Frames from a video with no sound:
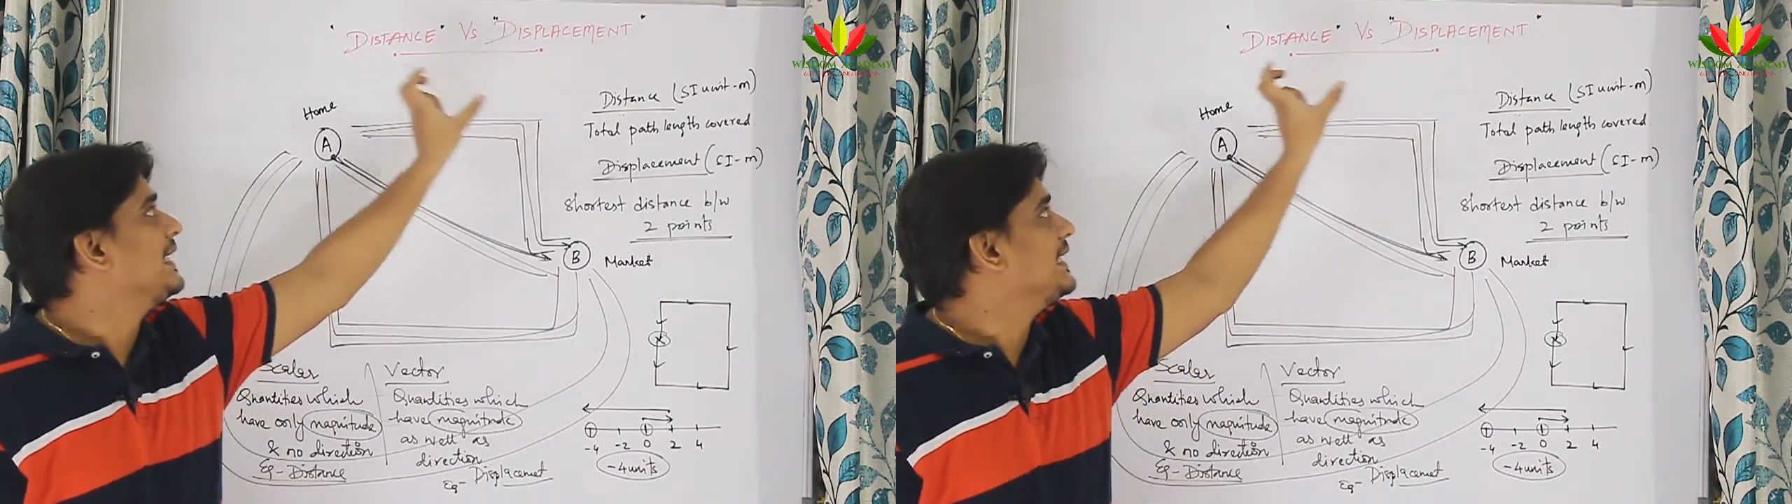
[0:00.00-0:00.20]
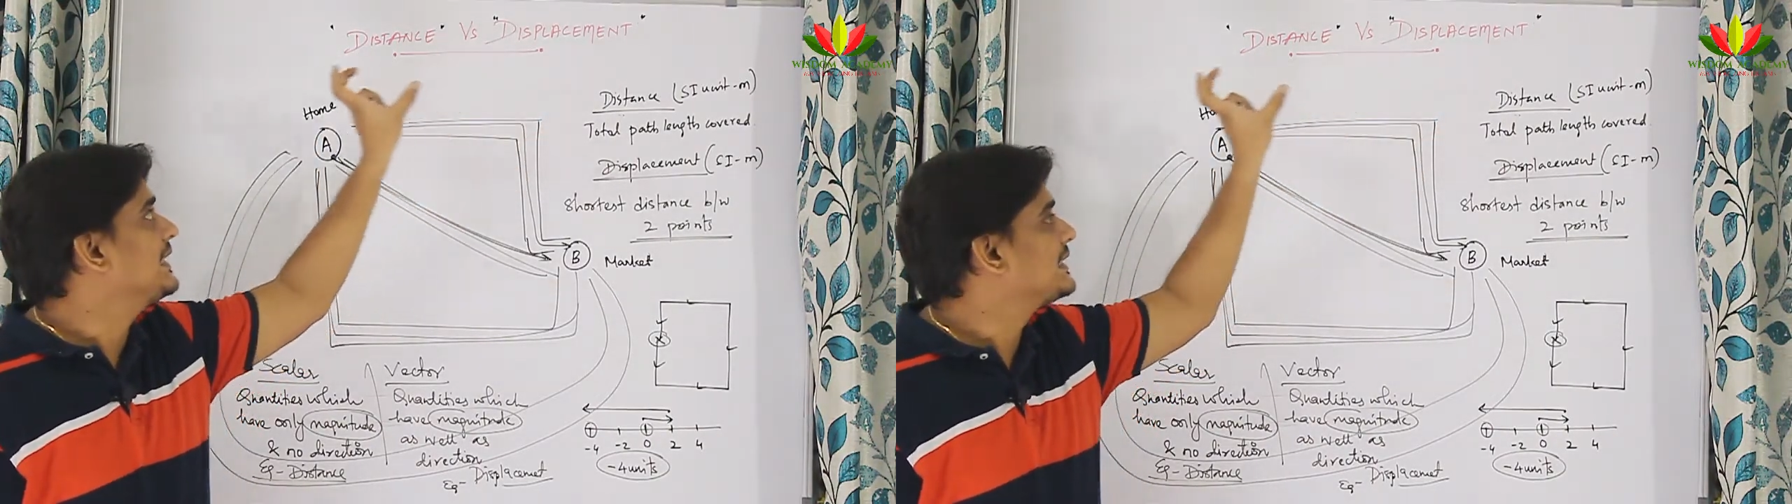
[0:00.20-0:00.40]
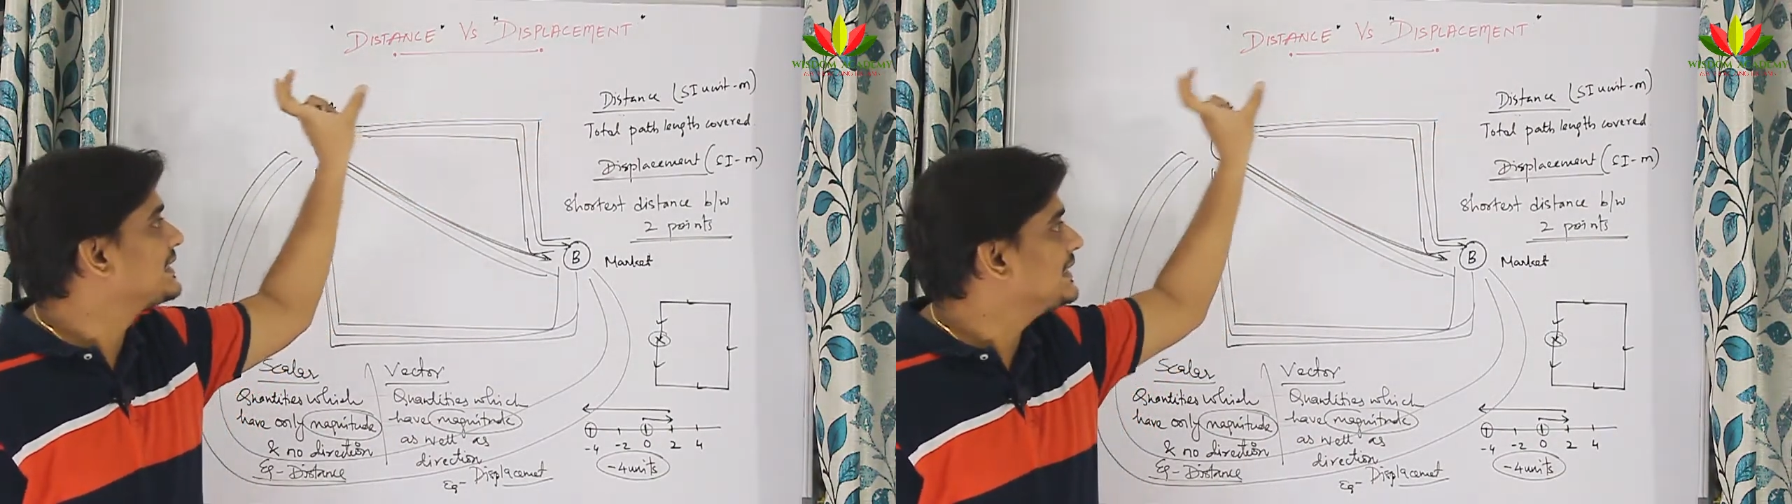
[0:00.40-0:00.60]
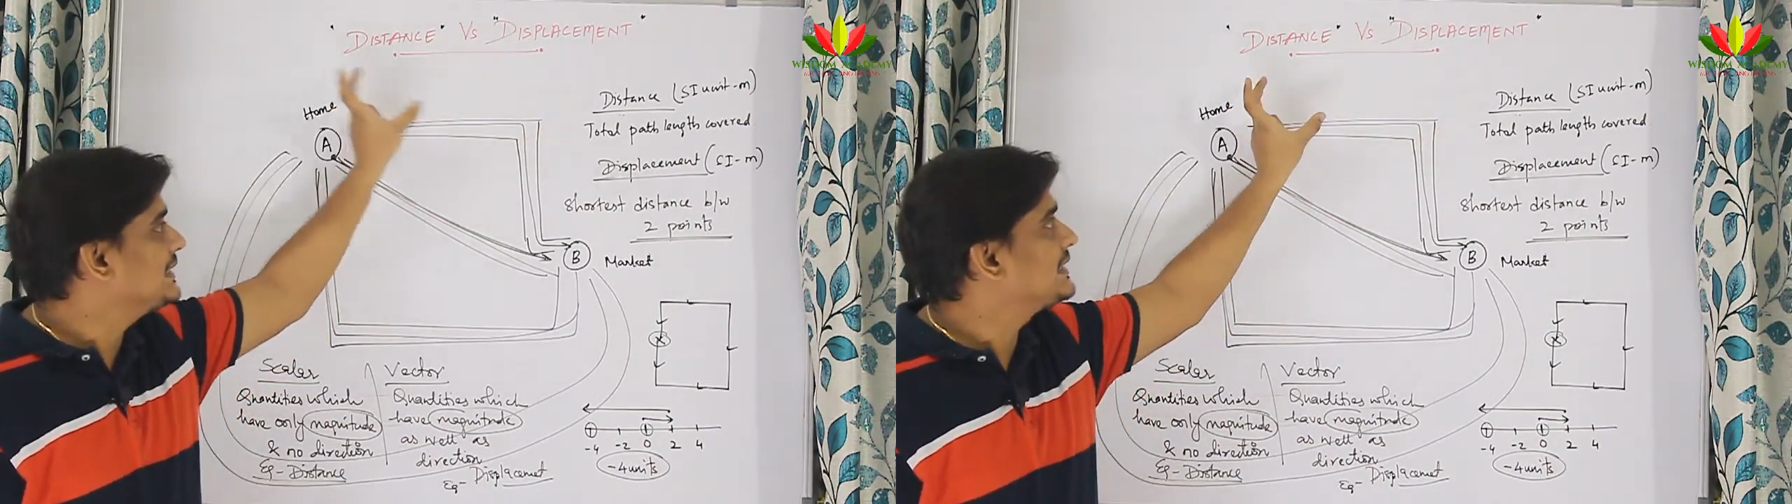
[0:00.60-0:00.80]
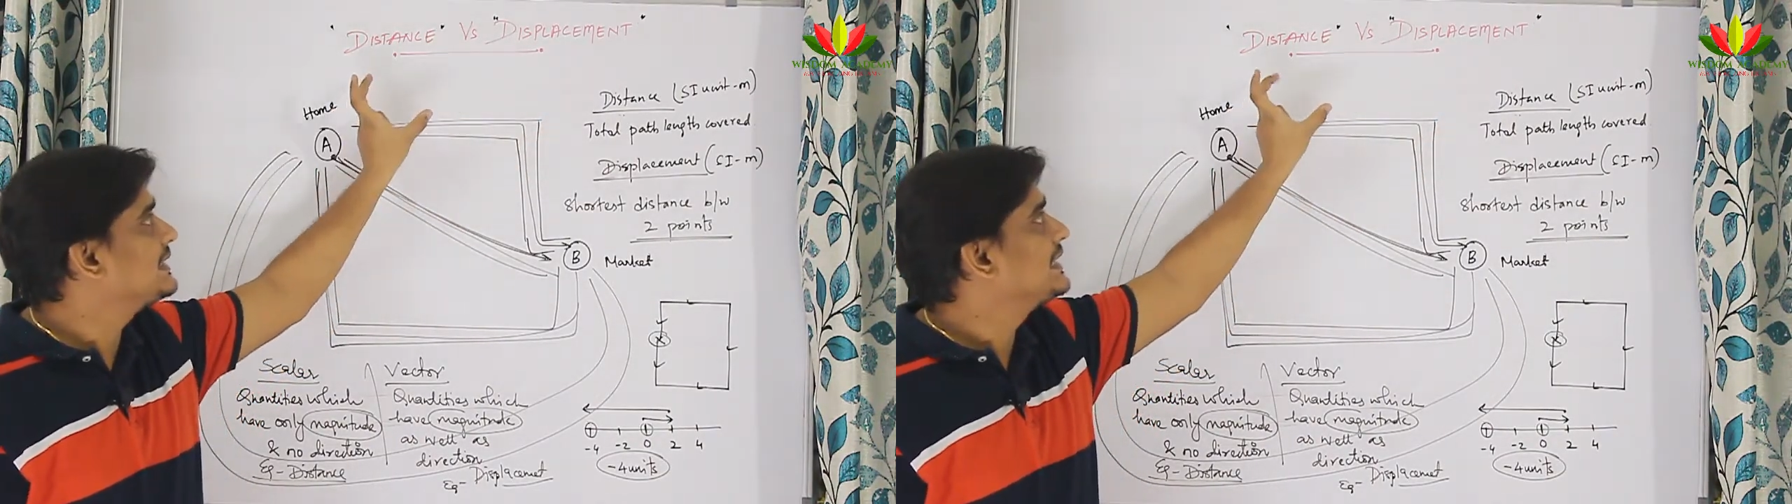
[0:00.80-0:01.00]

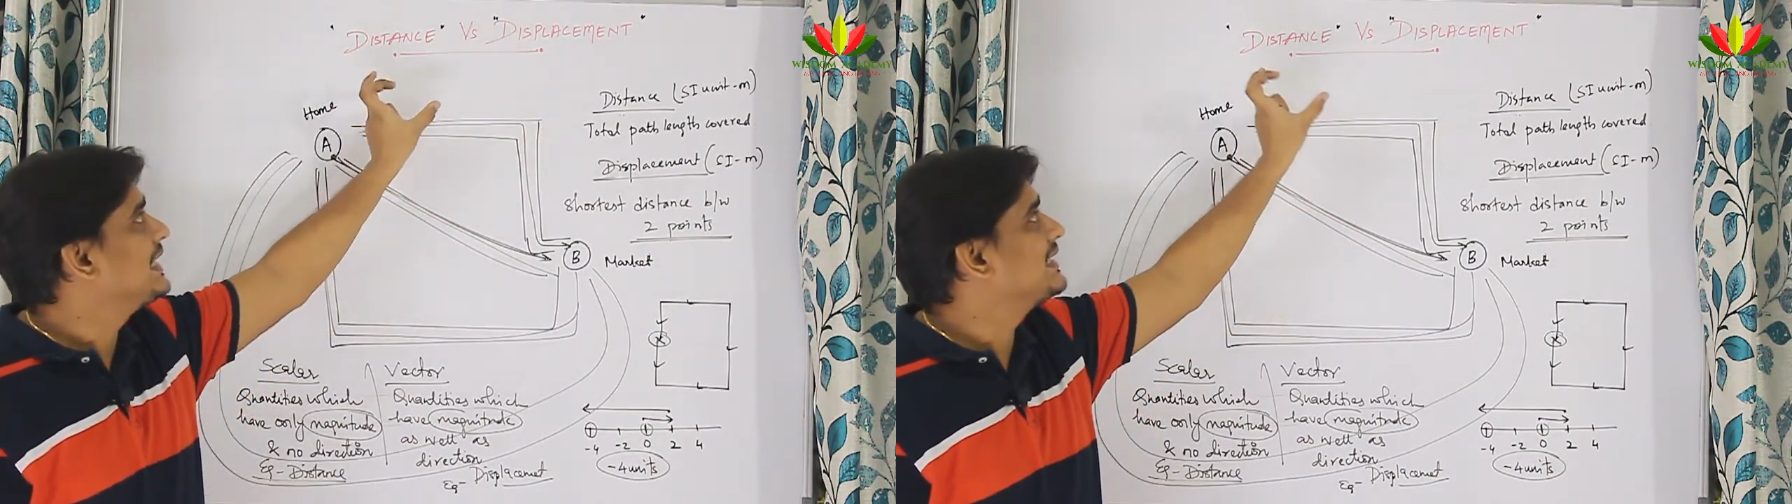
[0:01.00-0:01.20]
Distance is